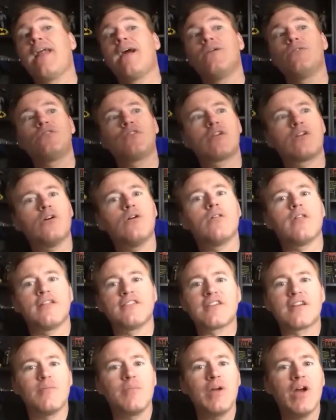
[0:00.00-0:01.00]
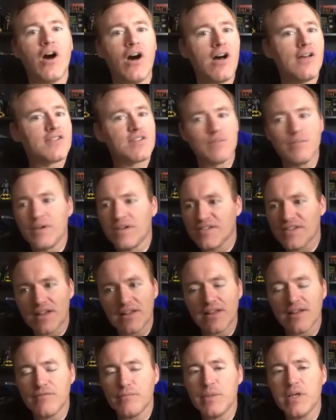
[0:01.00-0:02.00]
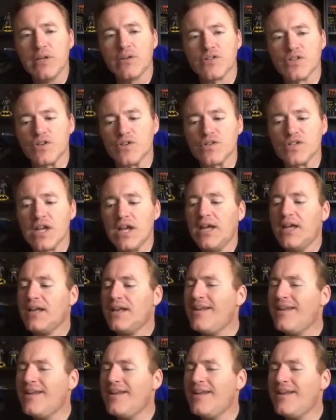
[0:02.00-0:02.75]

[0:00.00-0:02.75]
And I was like, oh, that's going to be awesome because I love Beetlejuice.